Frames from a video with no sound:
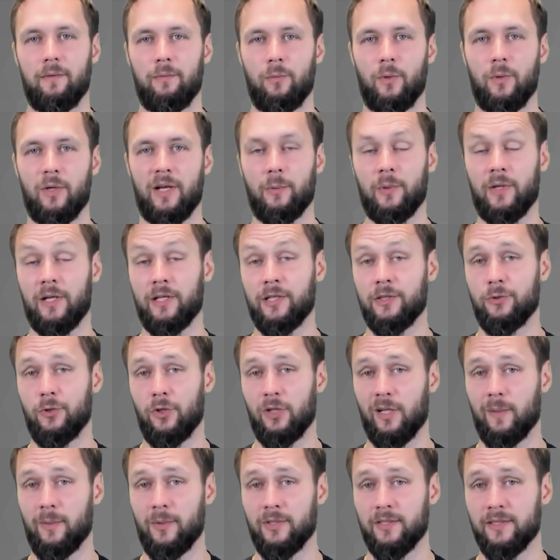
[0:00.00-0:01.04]
What are we going to
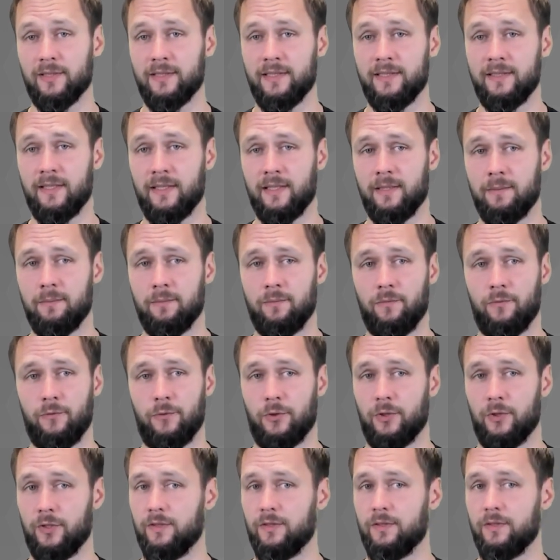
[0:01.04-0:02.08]
talk about in detail?
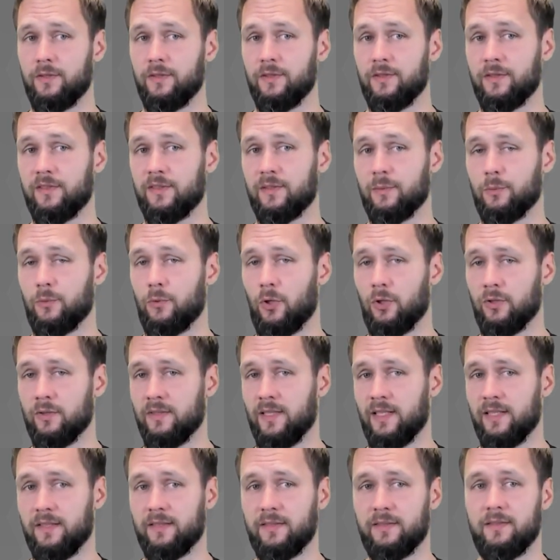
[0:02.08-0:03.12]
First, system
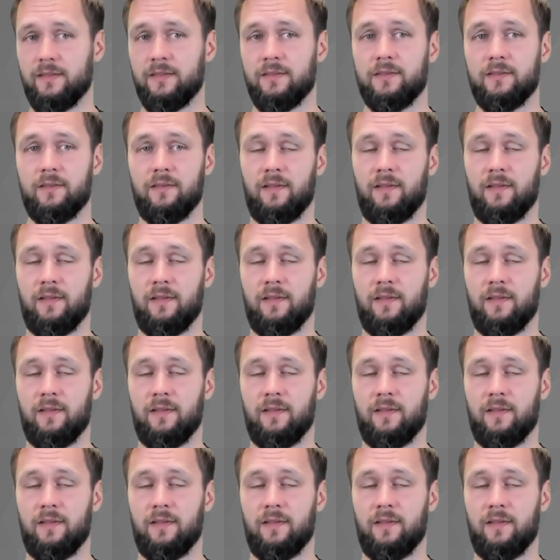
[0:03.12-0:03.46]
context,